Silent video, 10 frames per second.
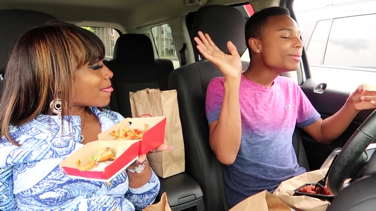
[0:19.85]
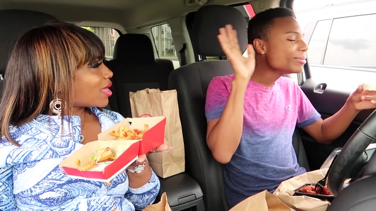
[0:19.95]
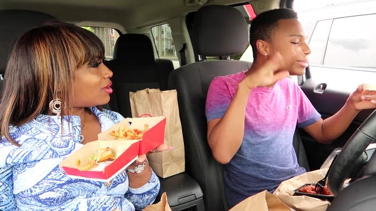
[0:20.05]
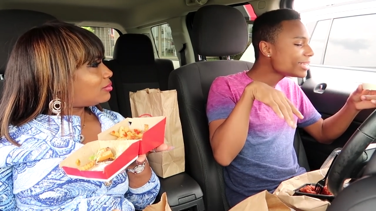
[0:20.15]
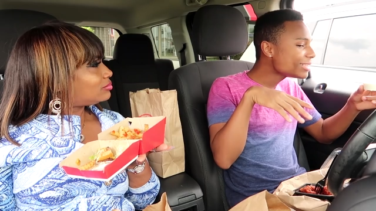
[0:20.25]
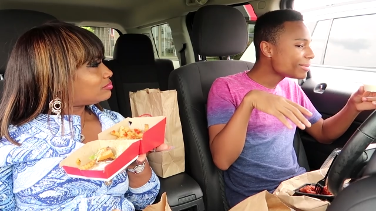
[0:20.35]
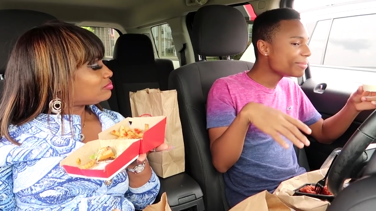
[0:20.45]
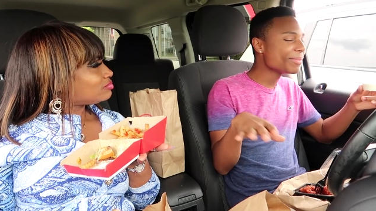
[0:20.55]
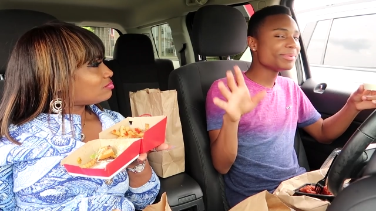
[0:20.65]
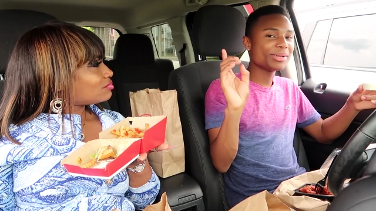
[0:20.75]
Speaker 1: Let, let me tell you
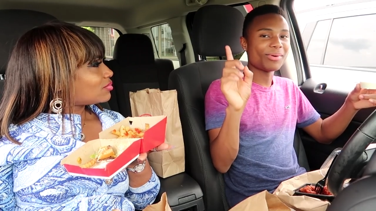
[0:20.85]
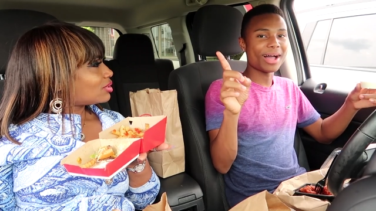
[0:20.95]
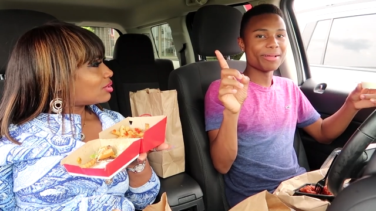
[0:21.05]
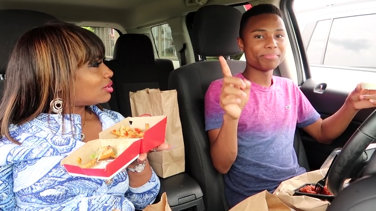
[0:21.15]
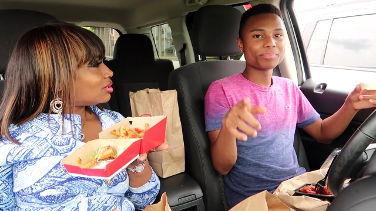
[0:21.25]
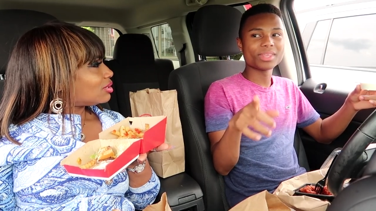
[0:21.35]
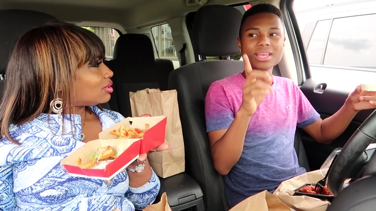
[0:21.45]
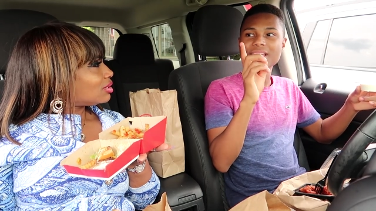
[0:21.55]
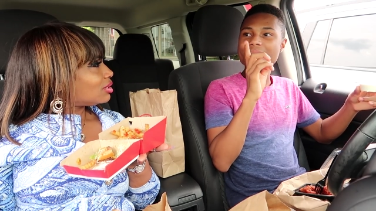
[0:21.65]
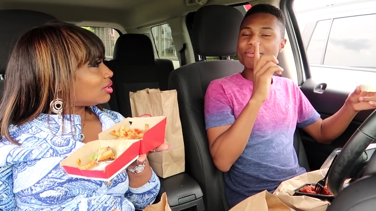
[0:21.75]
something. Let me tell you why.
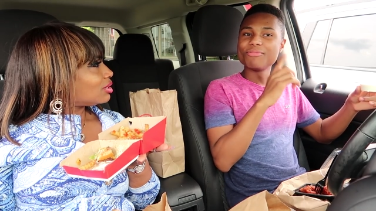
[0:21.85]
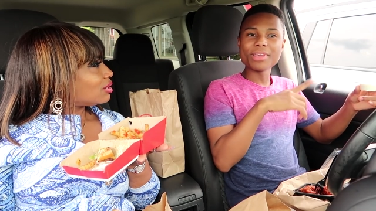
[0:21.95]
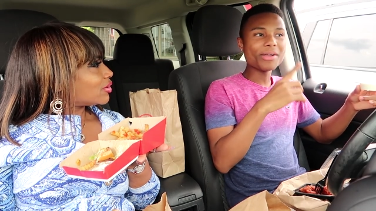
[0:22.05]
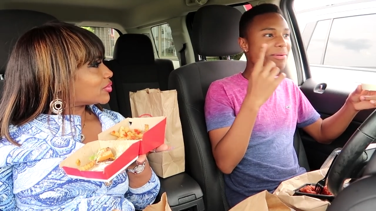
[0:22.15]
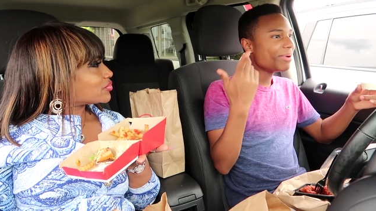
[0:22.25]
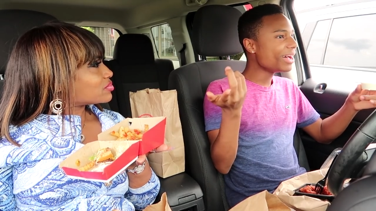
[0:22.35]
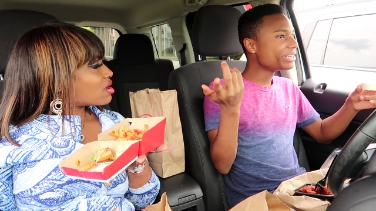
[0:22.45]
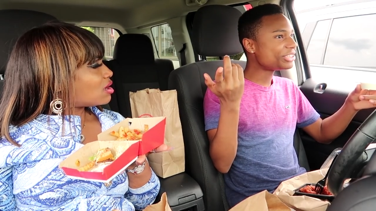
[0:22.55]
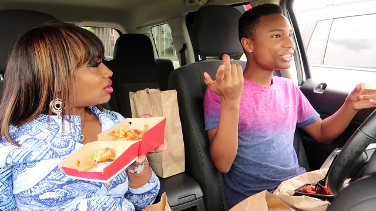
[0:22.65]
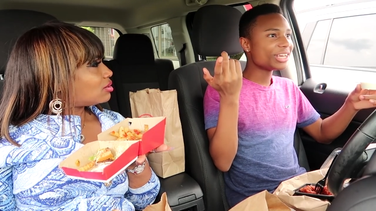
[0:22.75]
Very
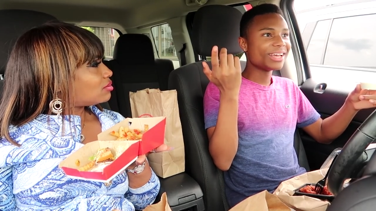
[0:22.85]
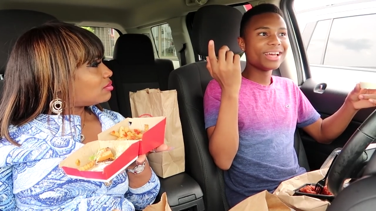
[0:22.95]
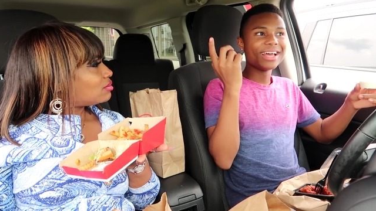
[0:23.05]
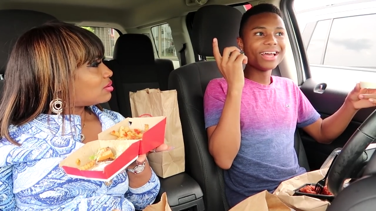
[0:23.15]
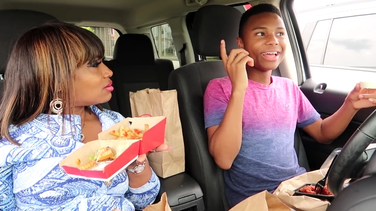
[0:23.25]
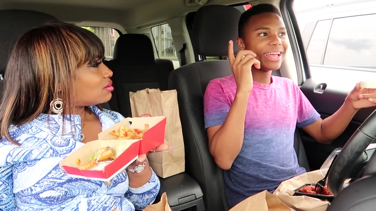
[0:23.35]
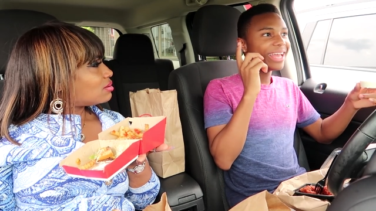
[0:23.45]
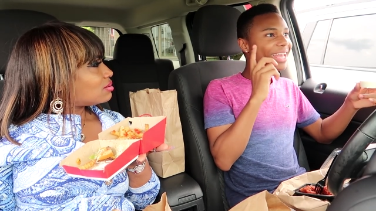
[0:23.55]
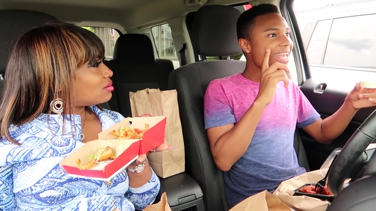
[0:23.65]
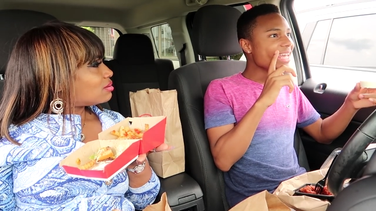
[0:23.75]
much
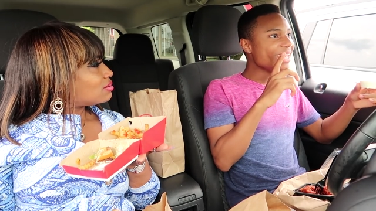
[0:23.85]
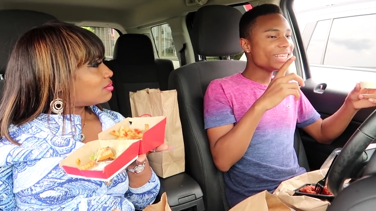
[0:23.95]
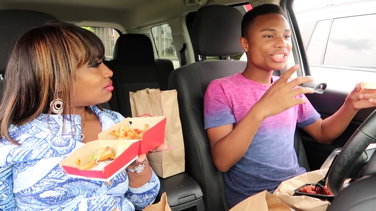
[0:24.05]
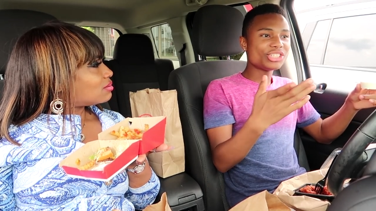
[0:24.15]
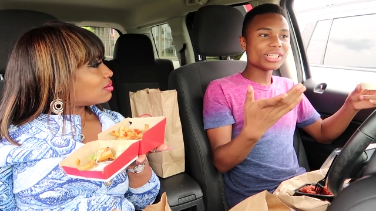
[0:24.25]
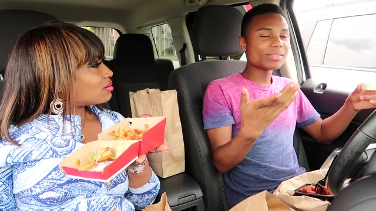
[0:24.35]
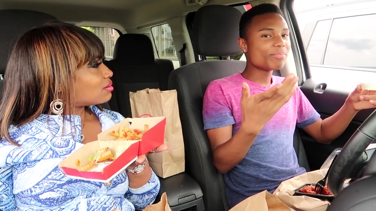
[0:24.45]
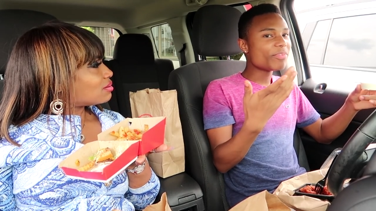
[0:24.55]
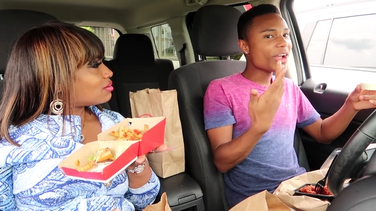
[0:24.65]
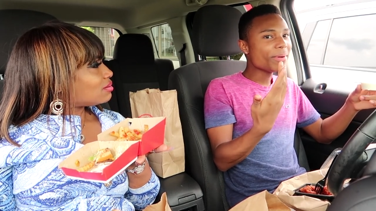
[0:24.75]
is
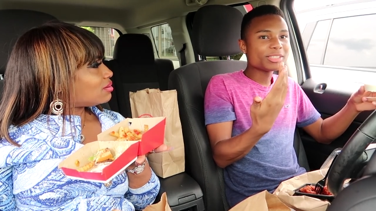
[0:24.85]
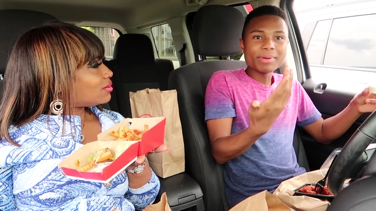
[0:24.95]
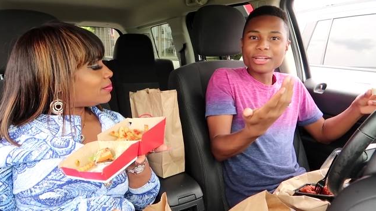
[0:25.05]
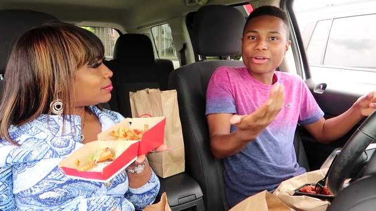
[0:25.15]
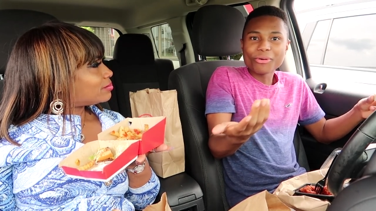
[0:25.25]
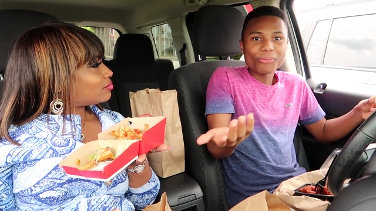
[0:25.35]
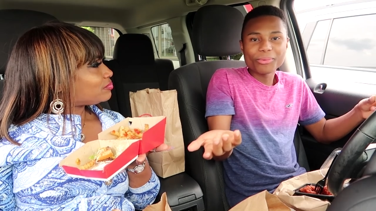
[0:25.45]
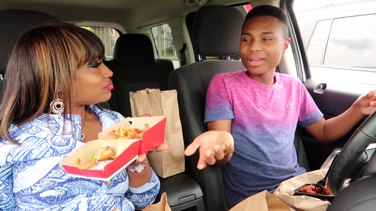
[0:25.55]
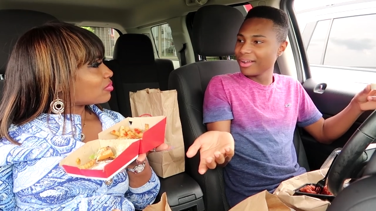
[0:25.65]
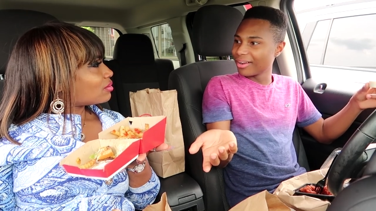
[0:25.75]
just very much made a
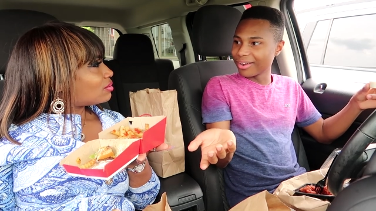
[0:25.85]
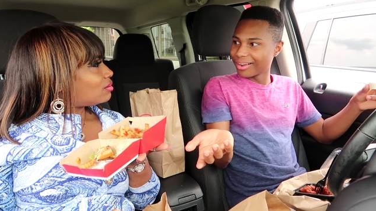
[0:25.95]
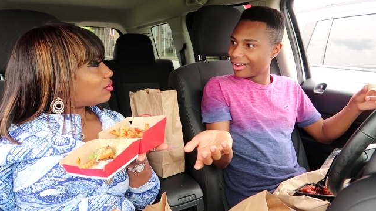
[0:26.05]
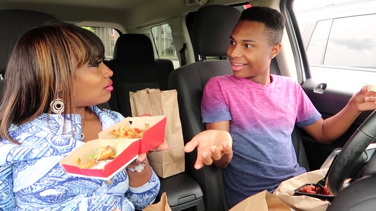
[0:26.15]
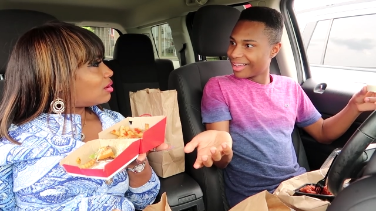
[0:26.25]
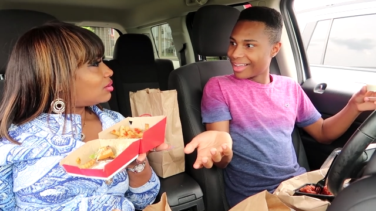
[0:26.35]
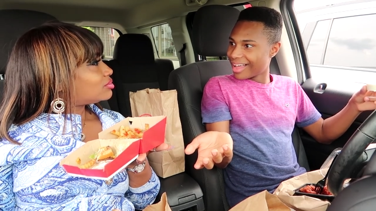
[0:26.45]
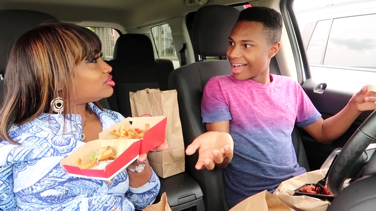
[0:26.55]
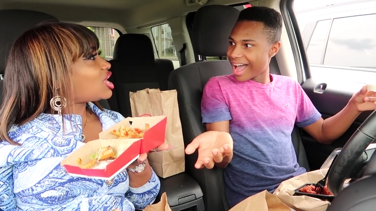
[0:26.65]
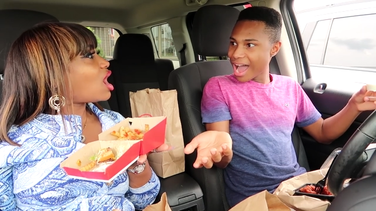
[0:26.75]
career
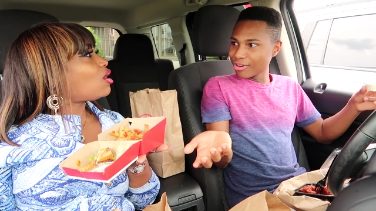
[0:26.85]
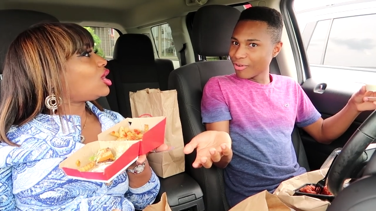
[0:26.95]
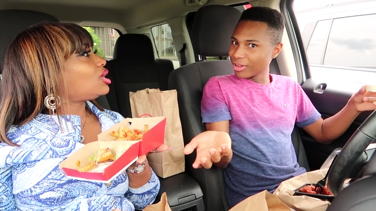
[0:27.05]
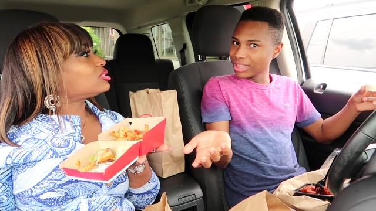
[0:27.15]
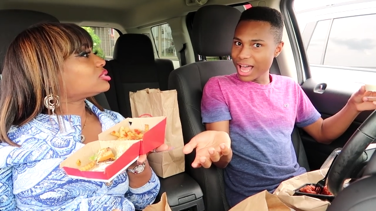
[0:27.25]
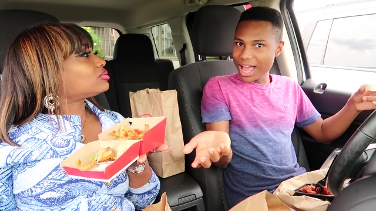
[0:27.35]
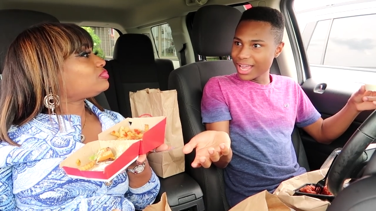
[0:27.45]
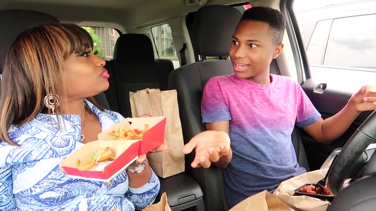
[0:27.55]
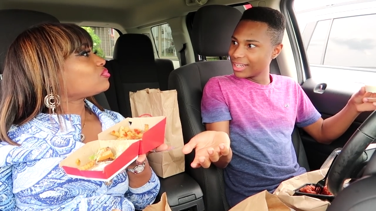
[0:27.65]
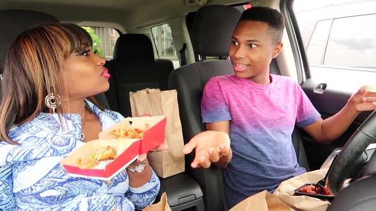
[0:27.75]
there out of her
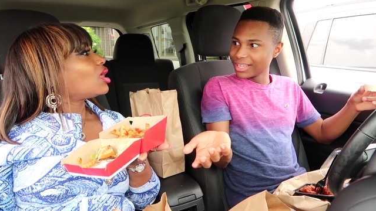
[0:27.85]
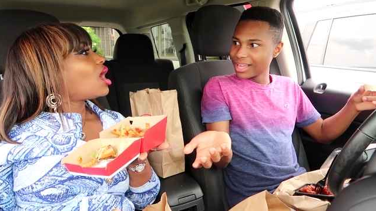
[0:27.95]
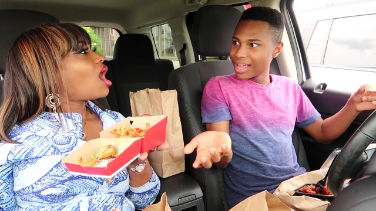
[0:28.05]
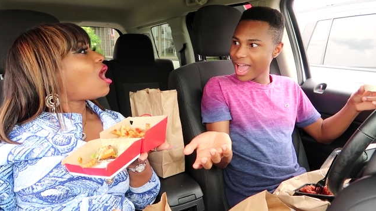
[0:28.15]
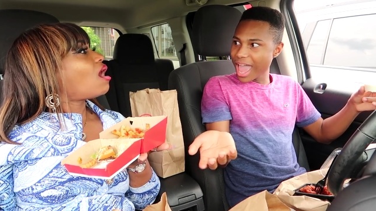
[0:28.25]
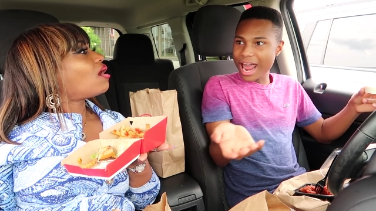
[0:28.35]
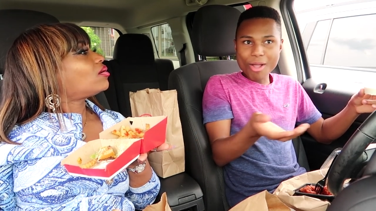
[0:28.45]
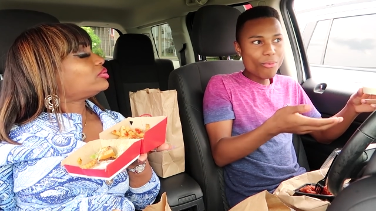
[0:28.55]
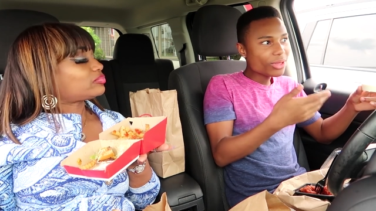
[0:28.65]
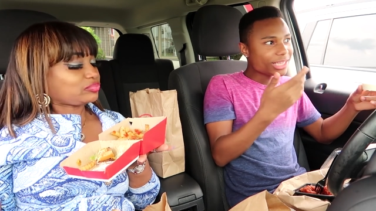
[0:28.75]
line, and
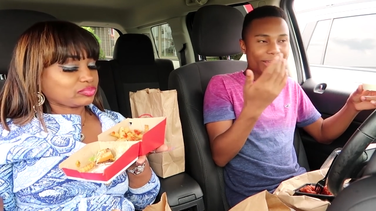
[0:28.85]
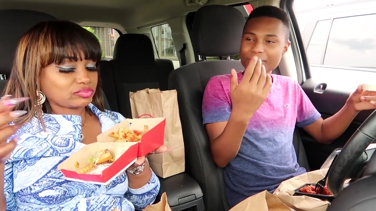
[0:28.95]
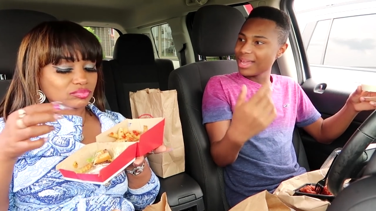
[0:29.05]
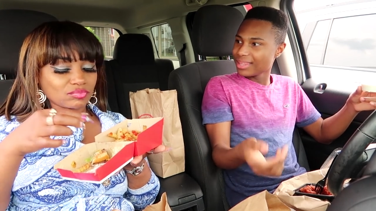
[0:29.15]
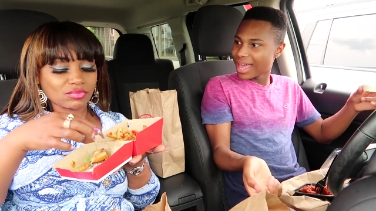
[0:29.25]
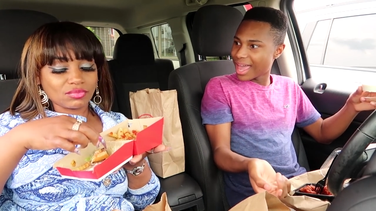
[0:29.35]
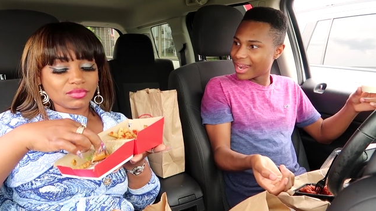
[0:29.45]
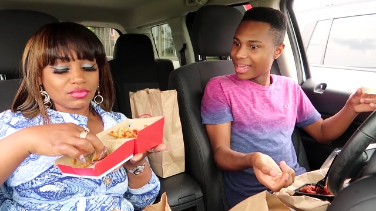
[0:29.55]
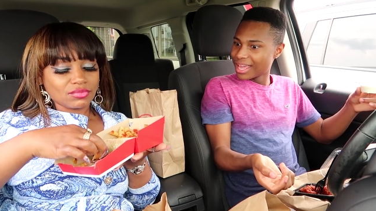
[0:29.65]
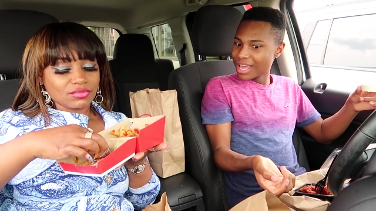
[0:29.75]
I really commend that.